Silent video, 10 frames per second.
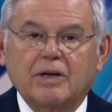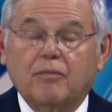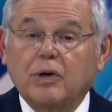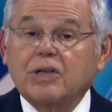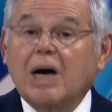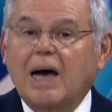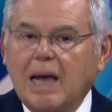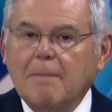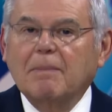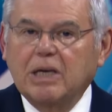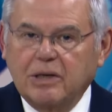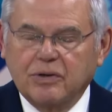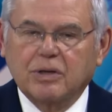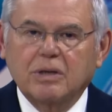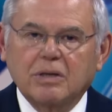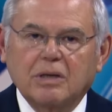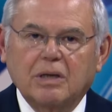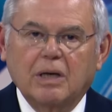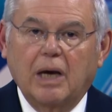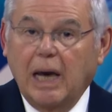of which I am innocent
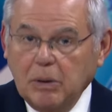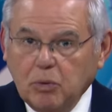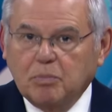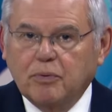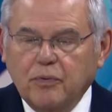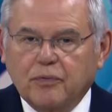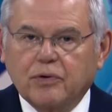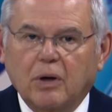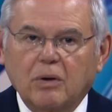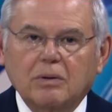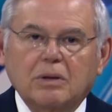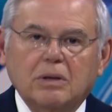and will prove so,